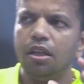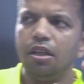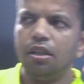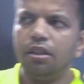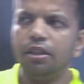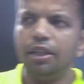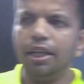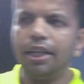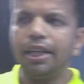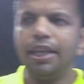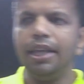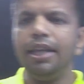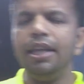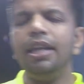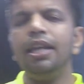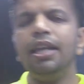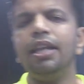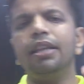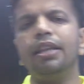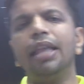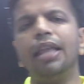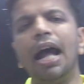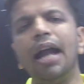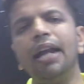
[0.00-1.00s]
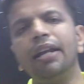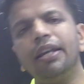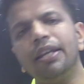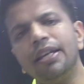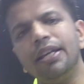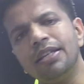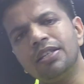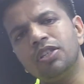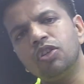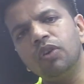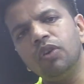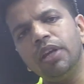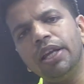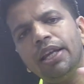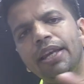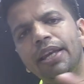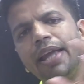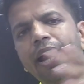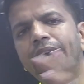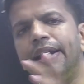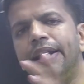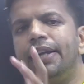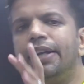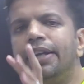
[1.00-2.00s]
the key that is uniquely
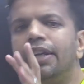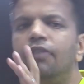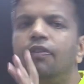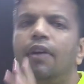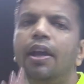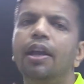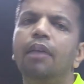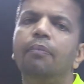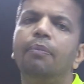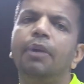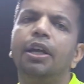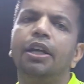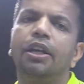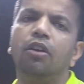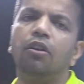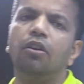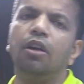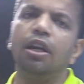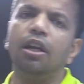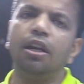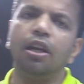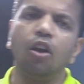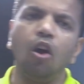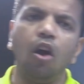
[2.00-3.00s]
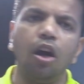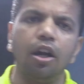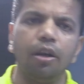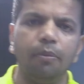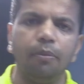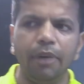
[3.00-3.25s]
identify a particular record.